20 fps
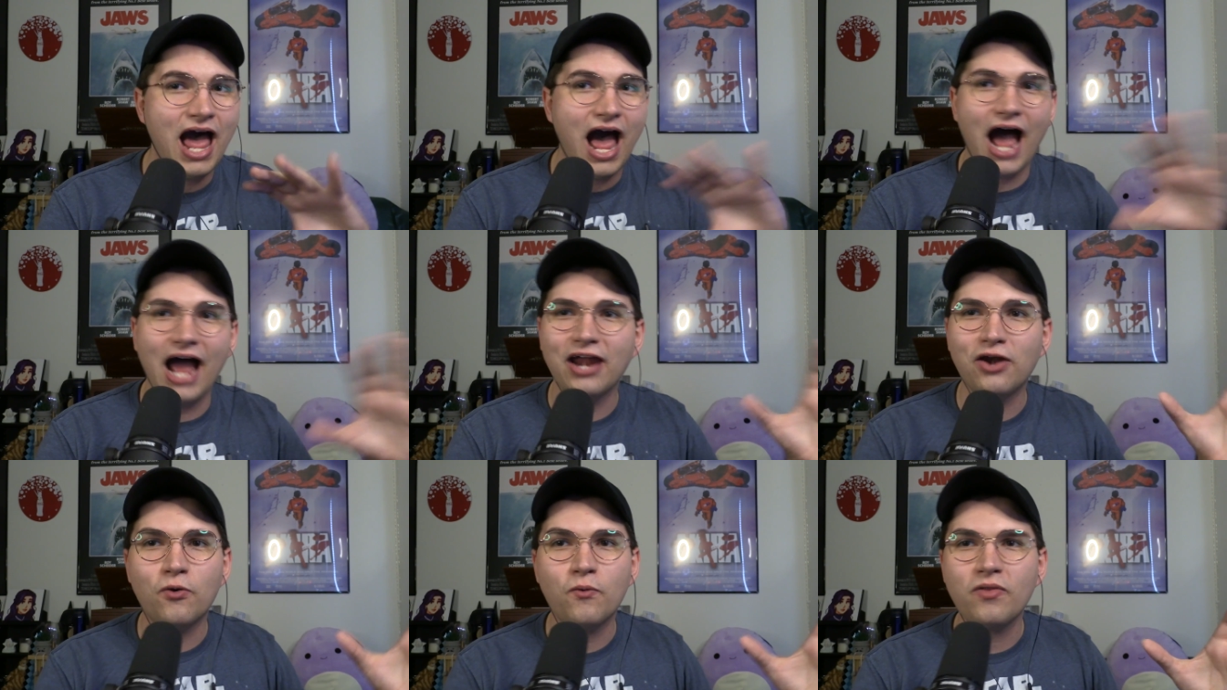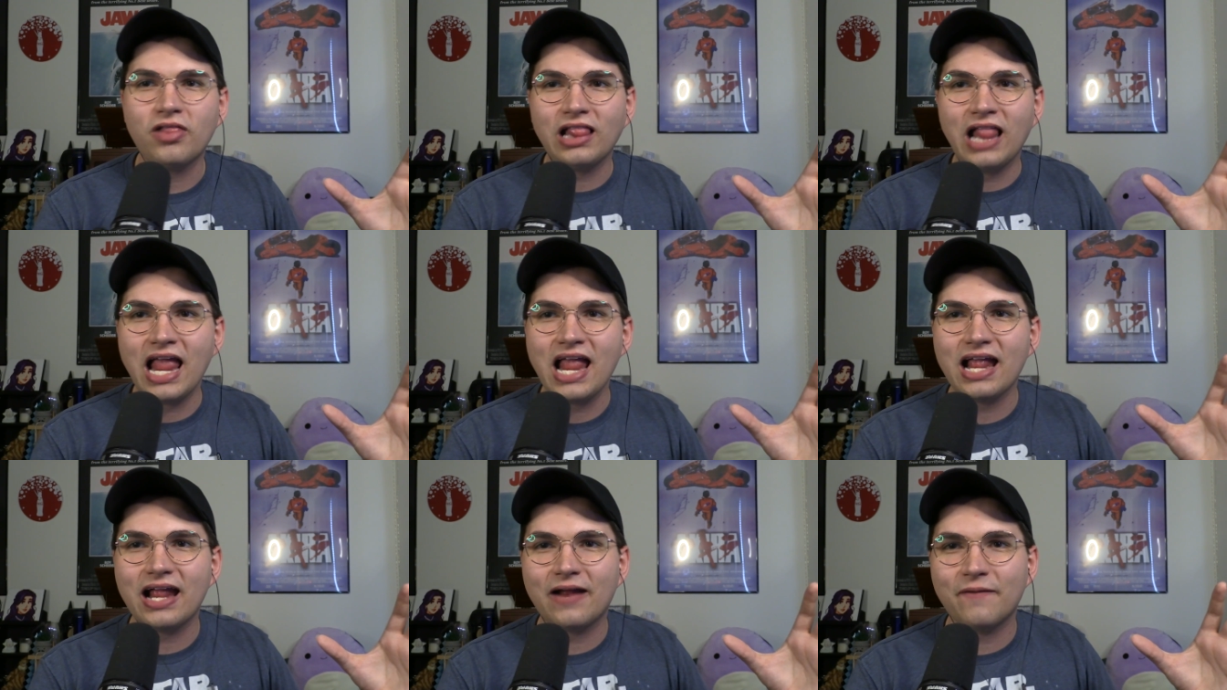I don't don't
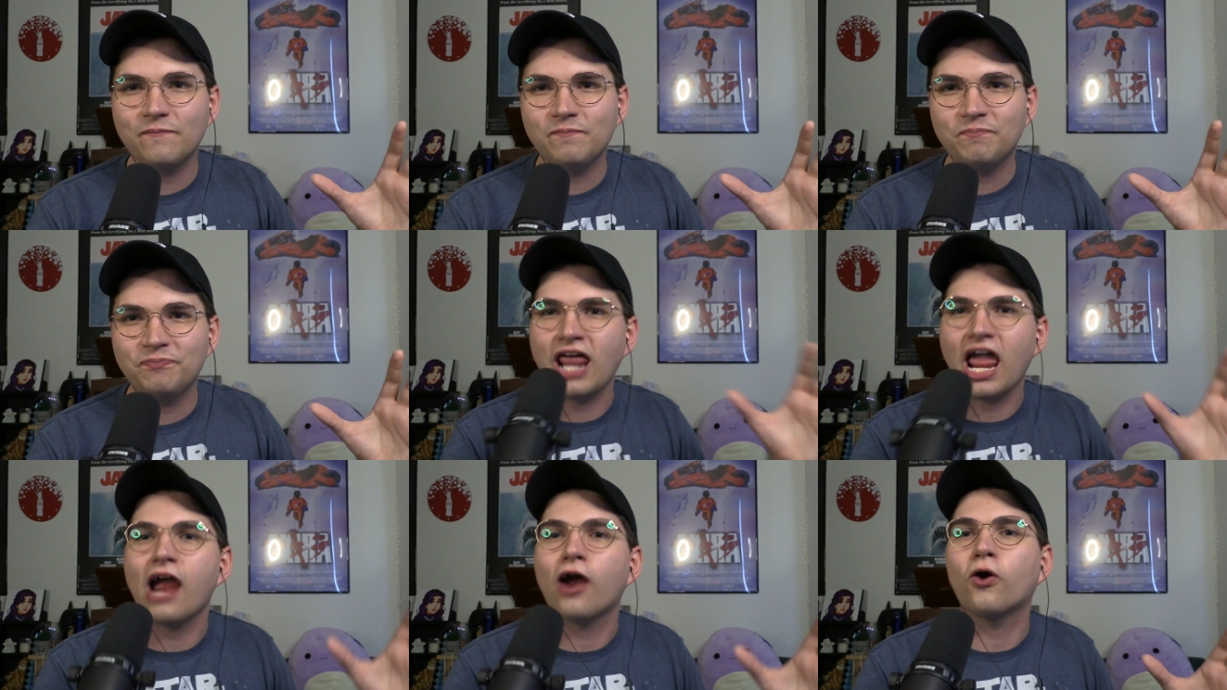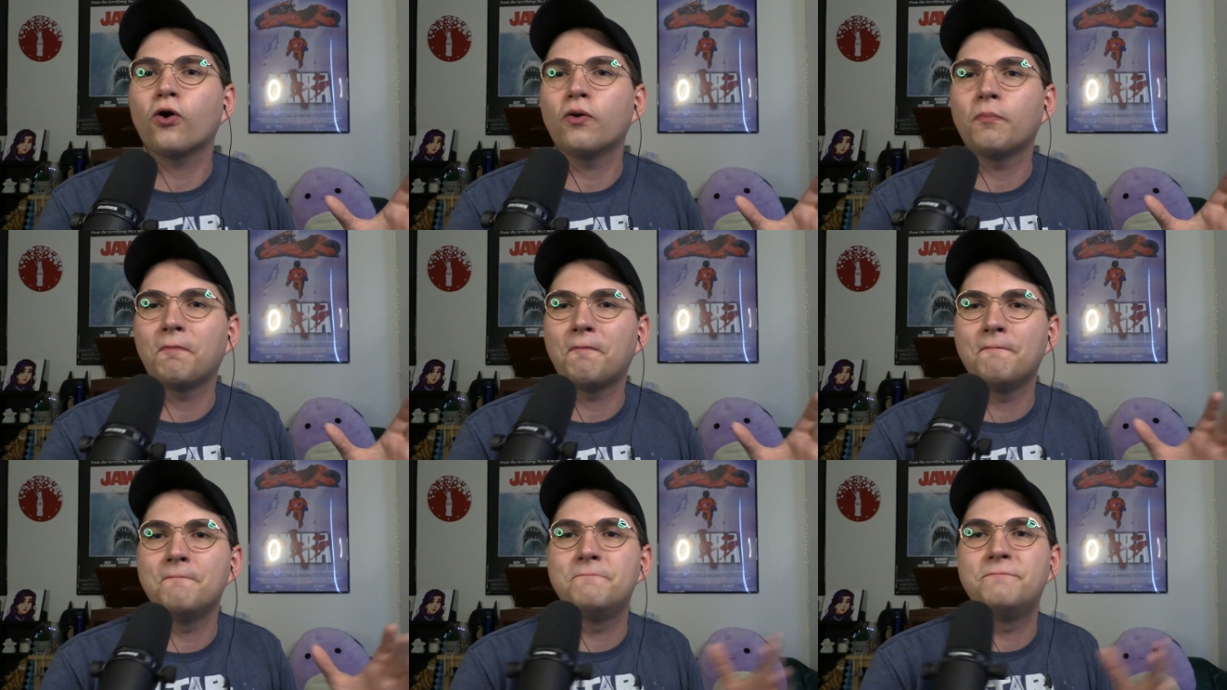think they're
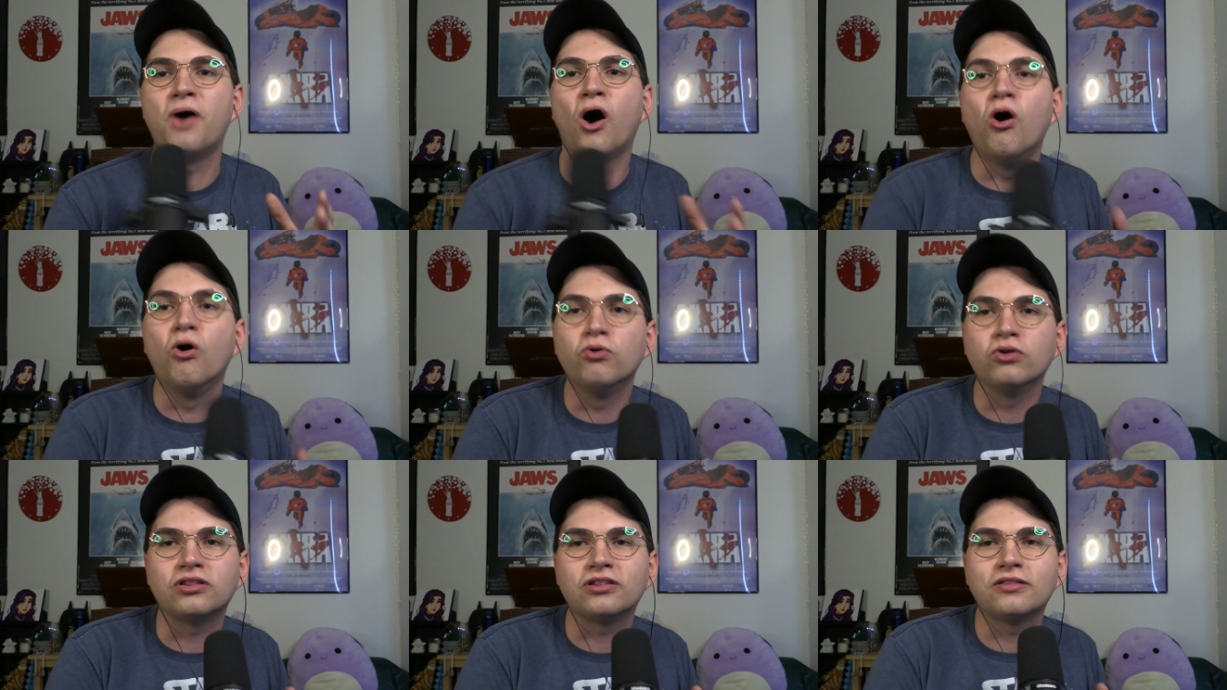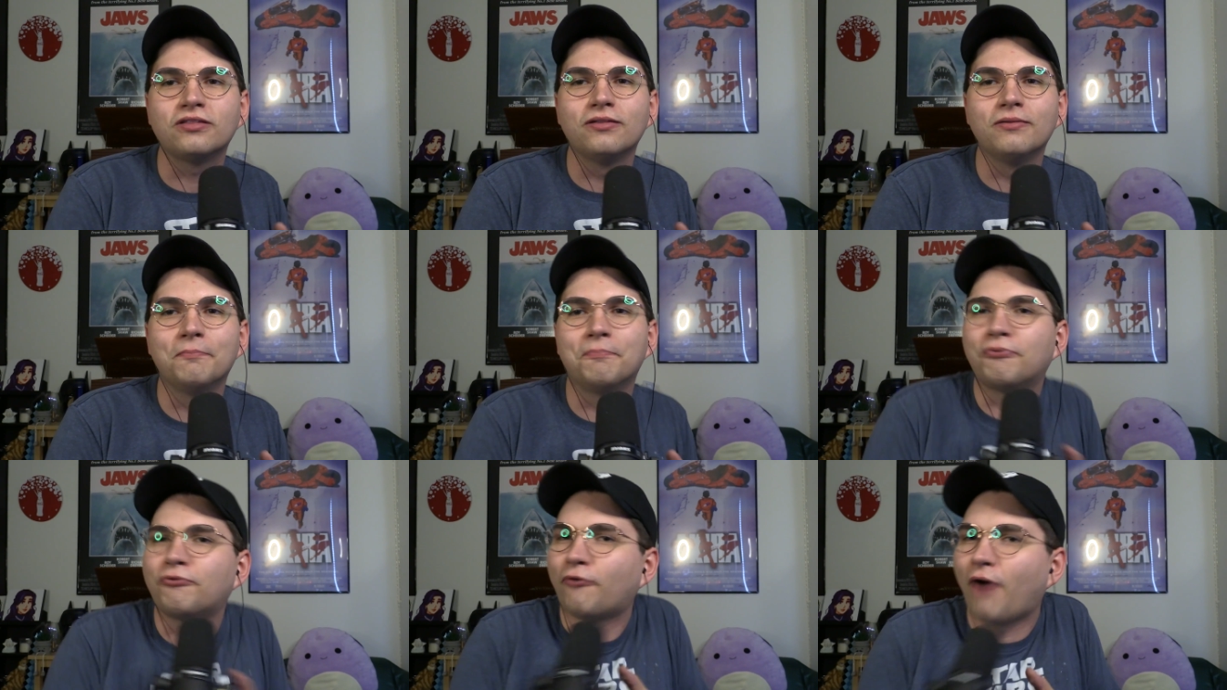both
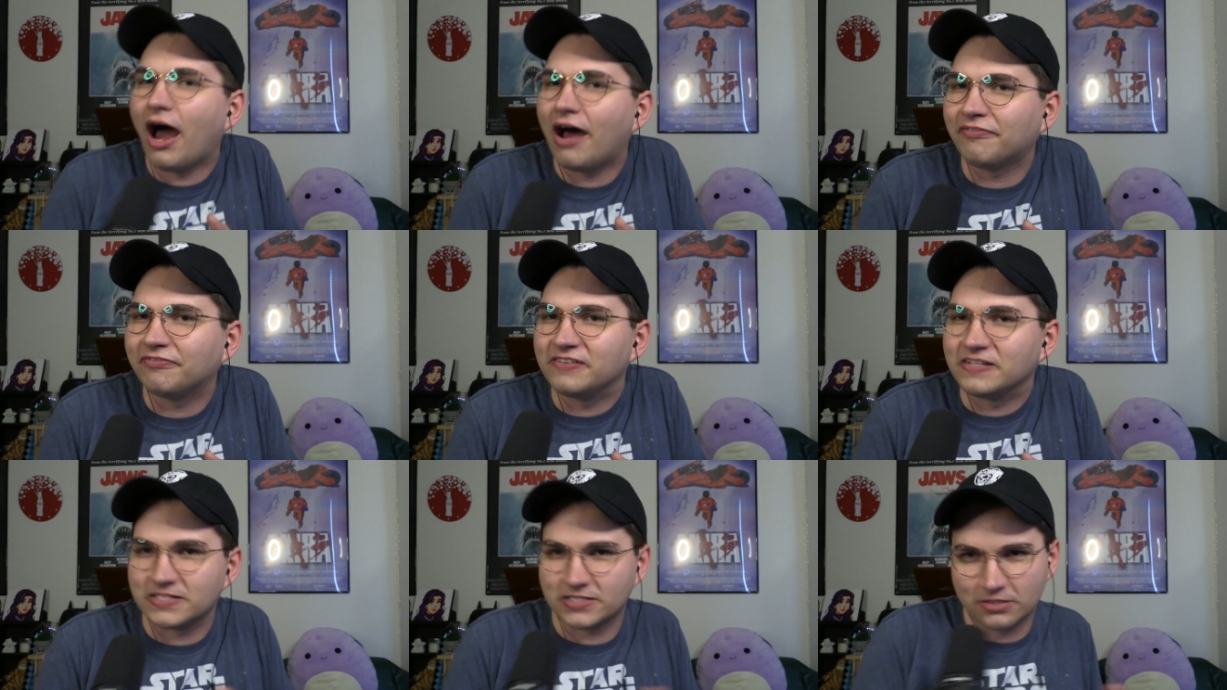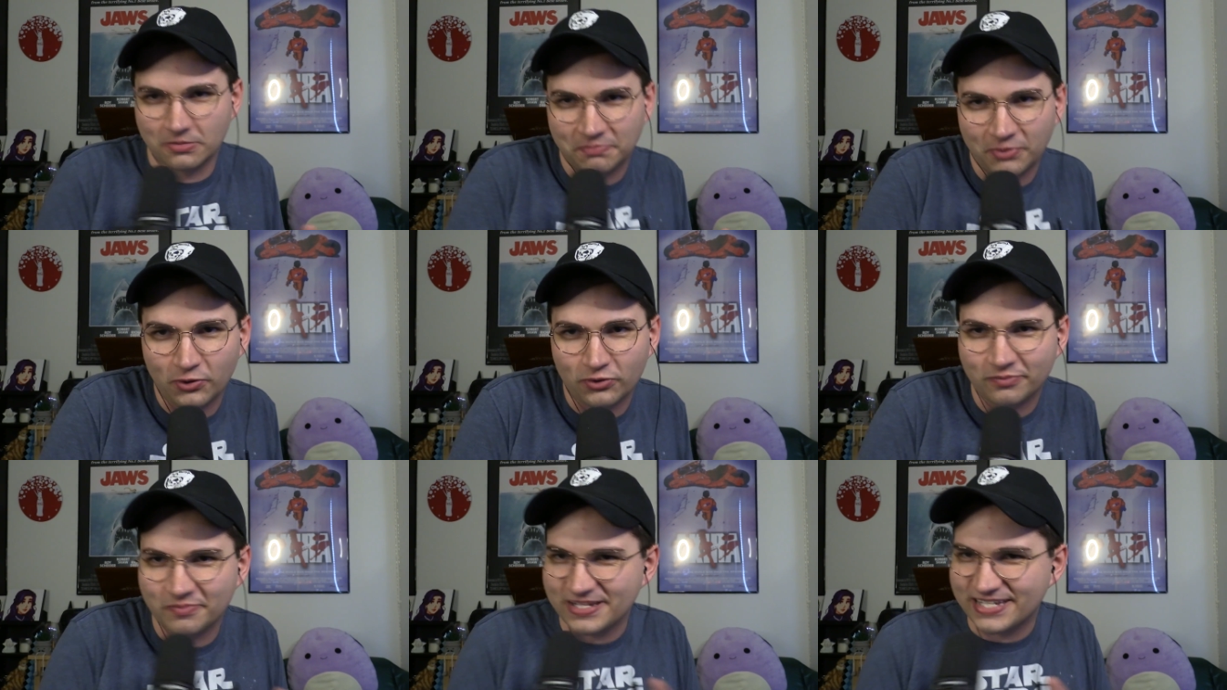prophets. They're
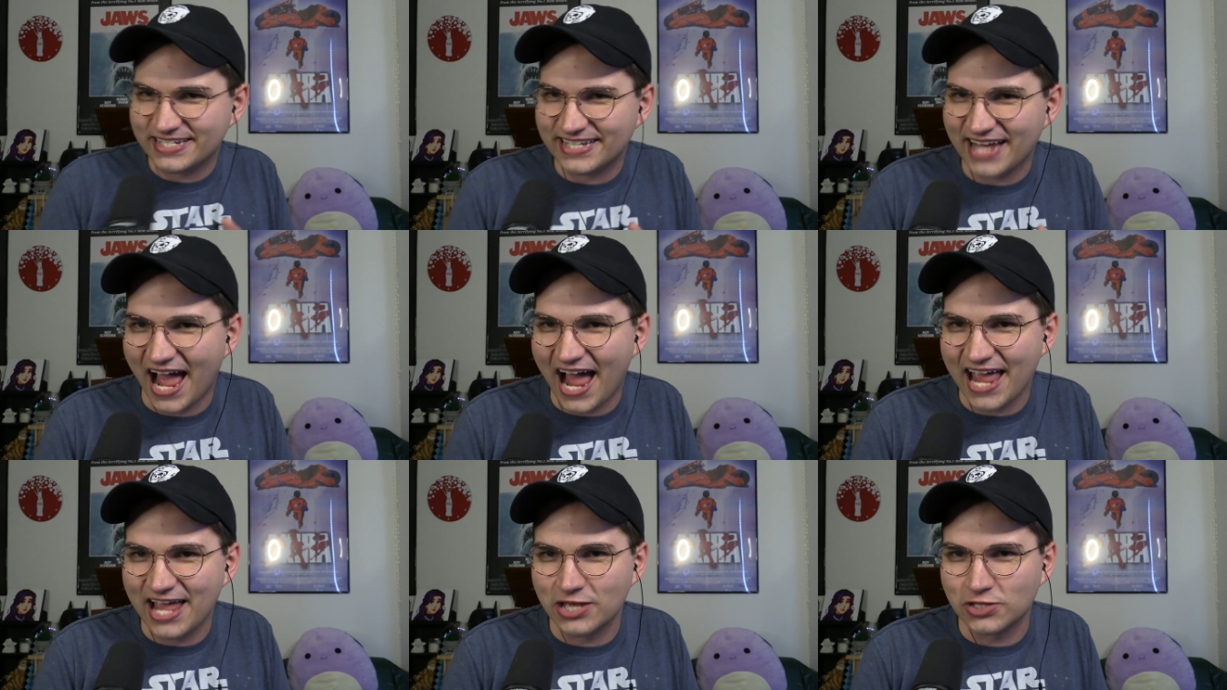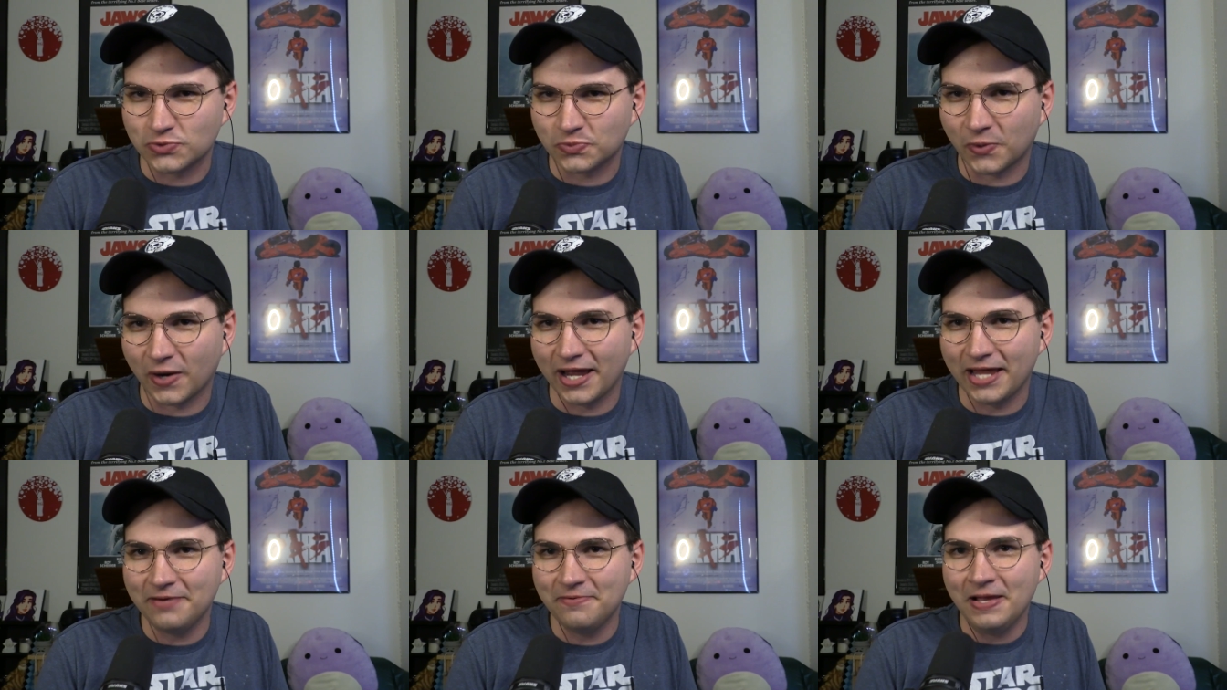both messiahs,
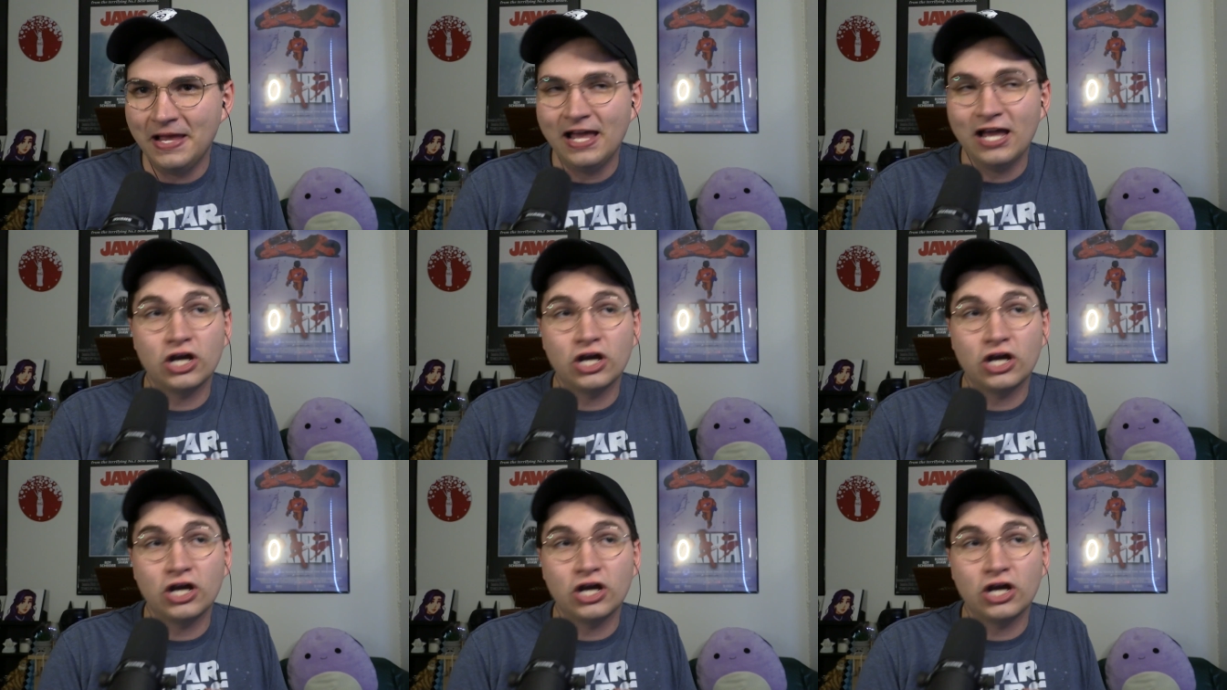right?